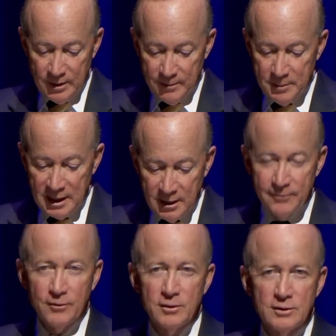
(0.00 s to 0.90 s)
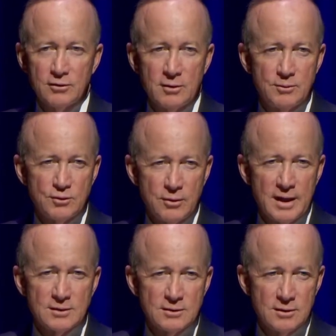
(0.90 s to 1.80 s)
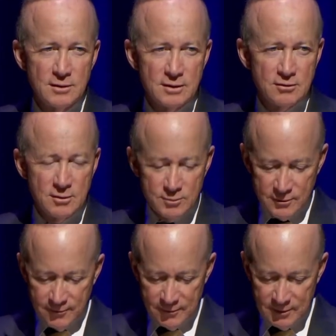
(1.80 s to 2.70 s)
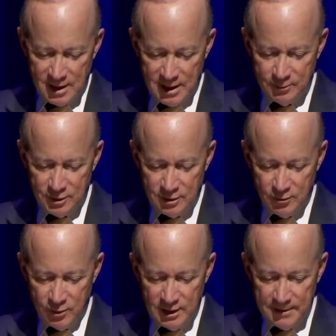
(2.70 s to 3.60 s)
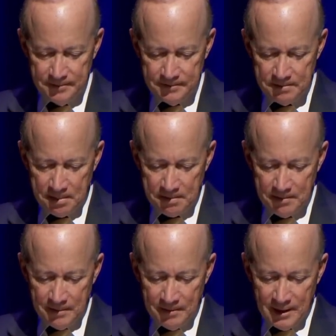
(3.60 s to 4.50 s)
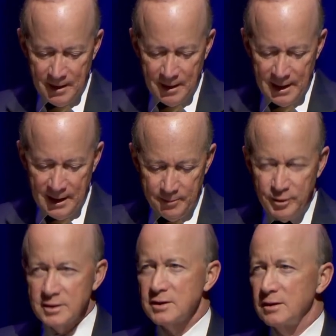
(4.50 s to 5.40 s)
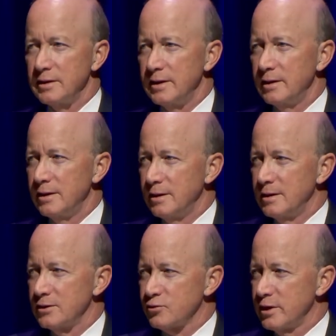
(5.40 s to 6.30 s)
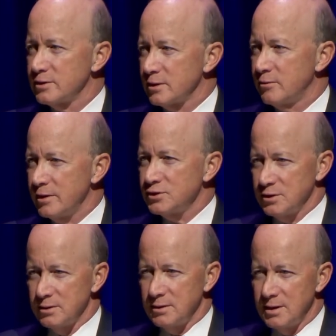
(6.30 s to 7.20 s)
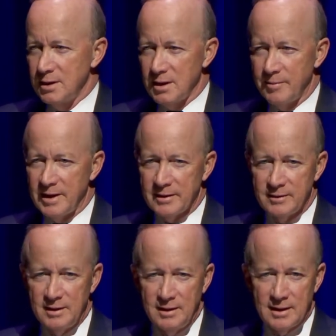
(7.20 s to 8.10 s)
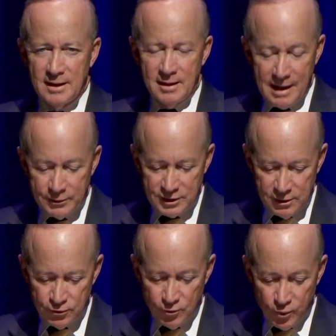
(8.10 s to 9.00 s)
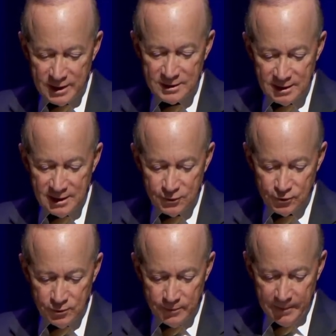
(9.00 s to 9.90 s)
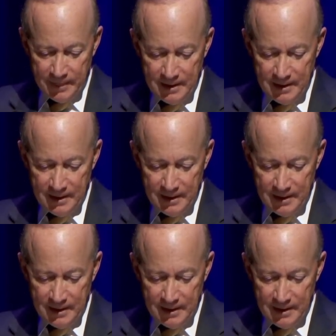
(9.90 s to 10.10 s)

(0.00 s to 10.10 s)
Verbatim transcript: meaningful in terms, or necessary in terms, of time to degree, and implicitly has raised the question about the how essential residential